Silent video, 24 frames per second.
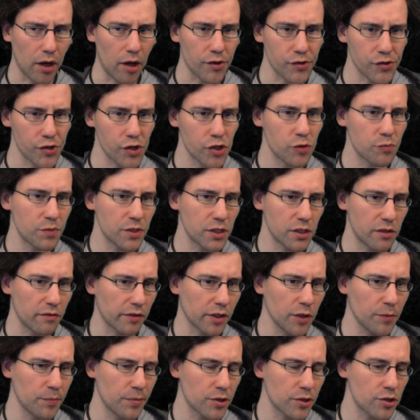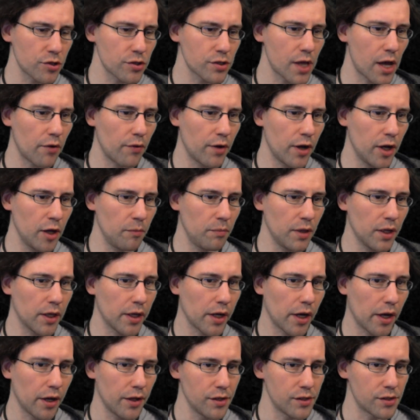also specifically pushes that way
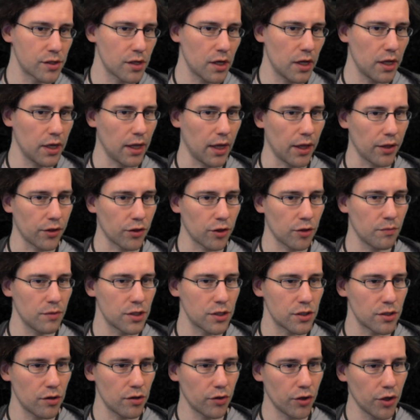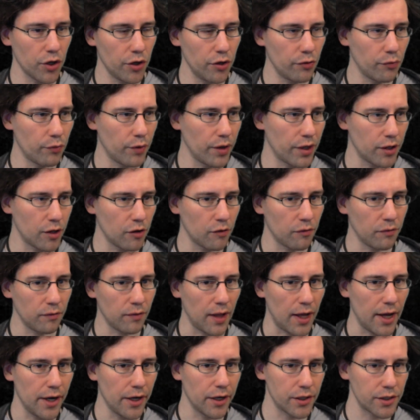because an Anthem is so good with your
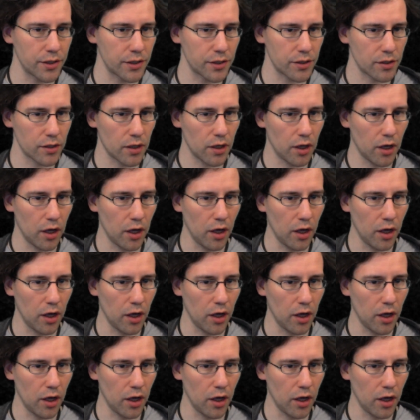flyers.